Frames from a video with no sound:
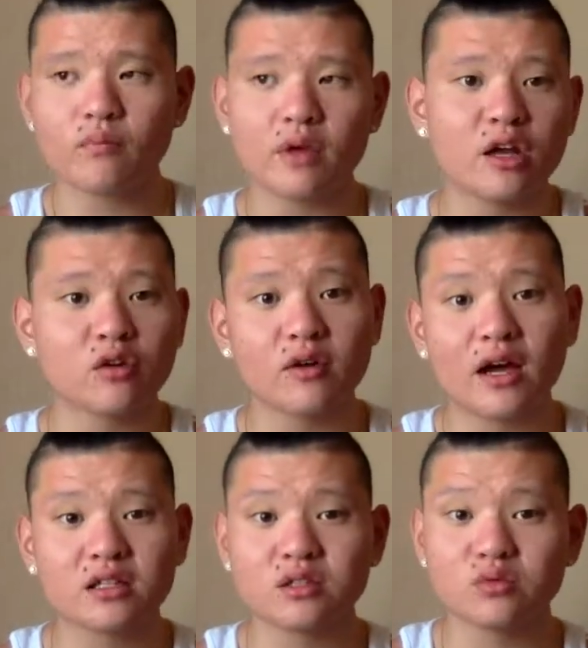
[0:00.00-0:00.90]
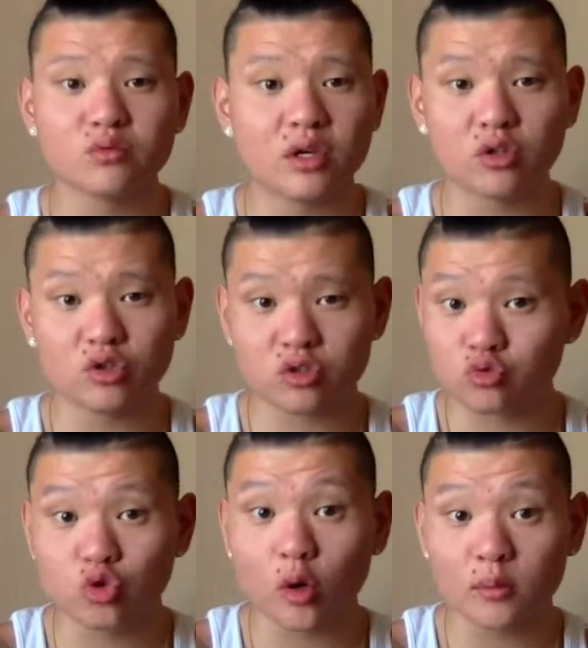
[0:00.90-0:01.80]
interact in
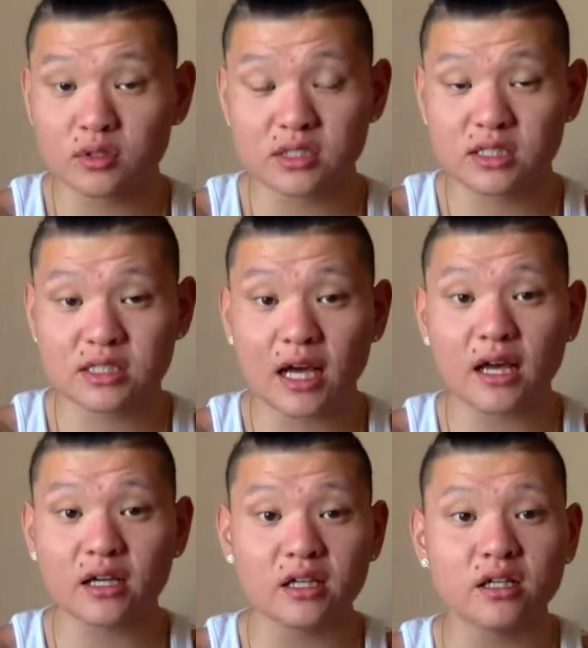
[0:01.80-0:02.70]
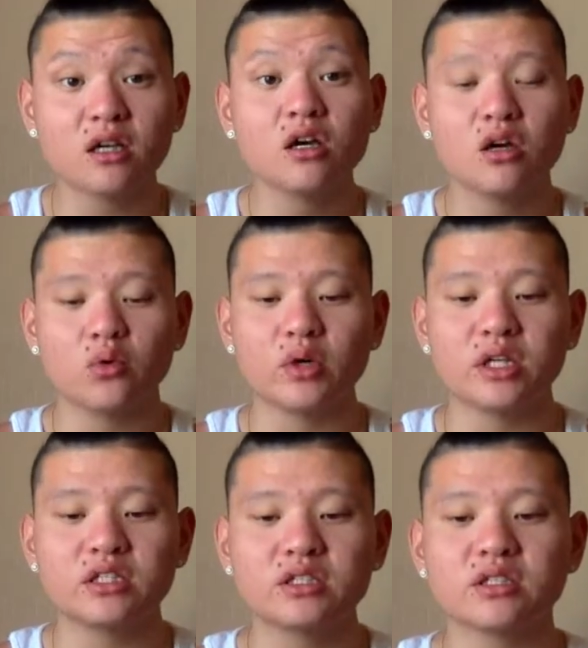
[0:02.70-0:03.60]
normal society,
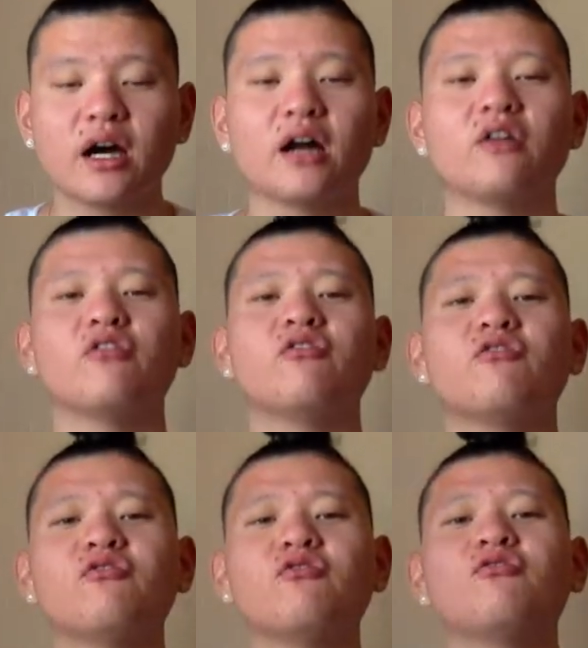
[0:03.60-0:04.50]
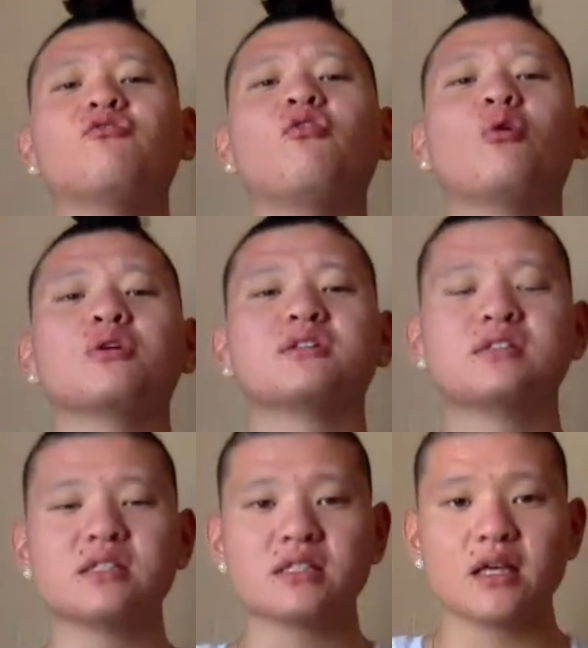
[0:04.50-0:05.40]
which kind of
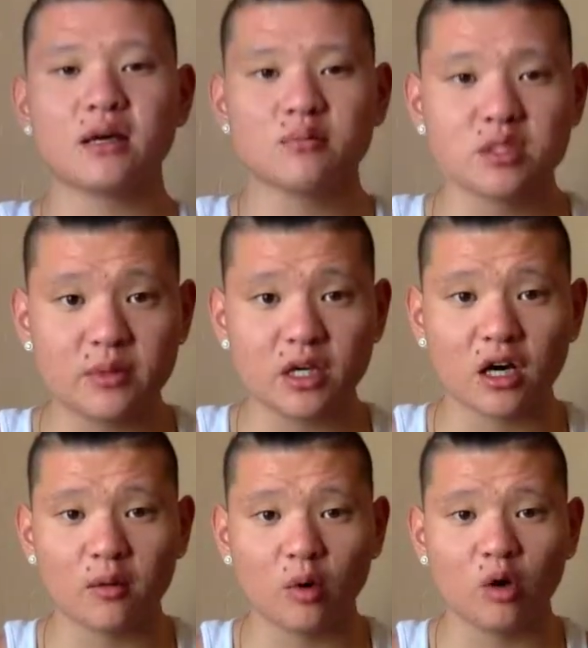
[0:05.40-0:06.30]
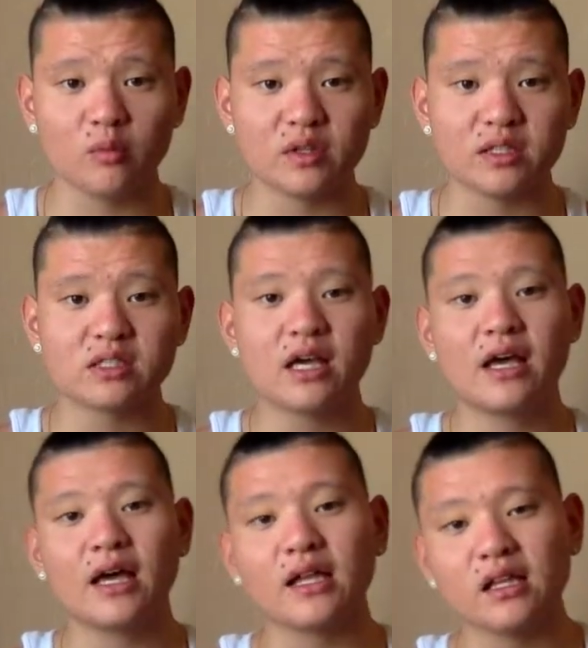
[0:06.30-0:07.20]
forces them to become homeless
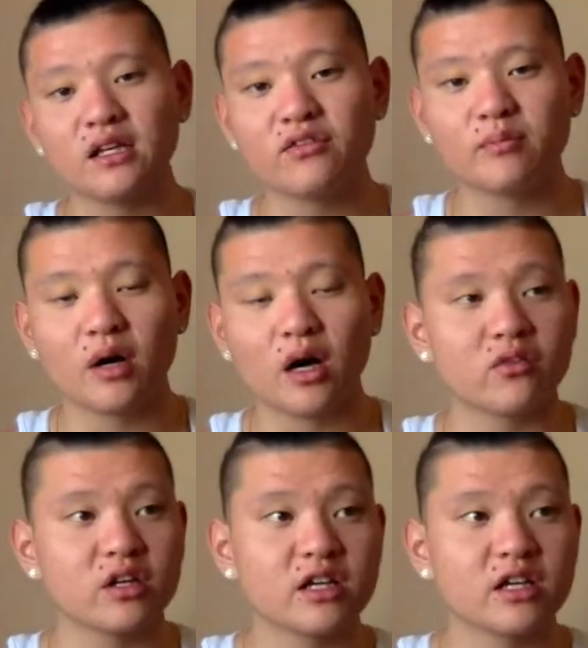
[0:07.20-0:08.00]
and live in poverty